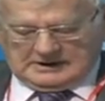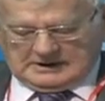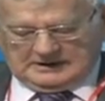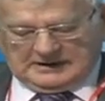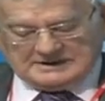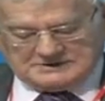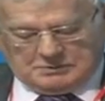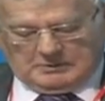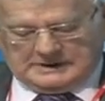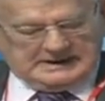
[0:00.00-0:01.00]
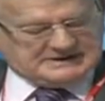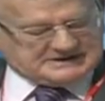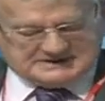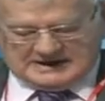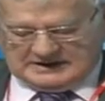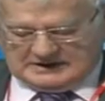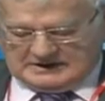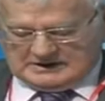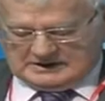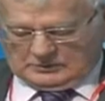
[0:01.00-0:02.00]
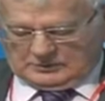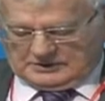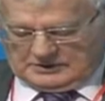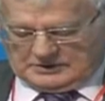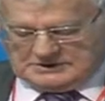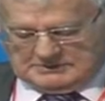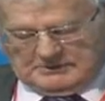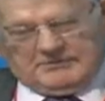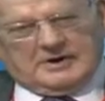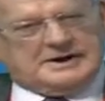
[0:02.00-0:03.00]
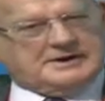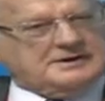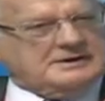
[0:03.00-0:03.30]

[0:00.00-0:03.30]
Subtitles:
And that's what we need to take in order to provide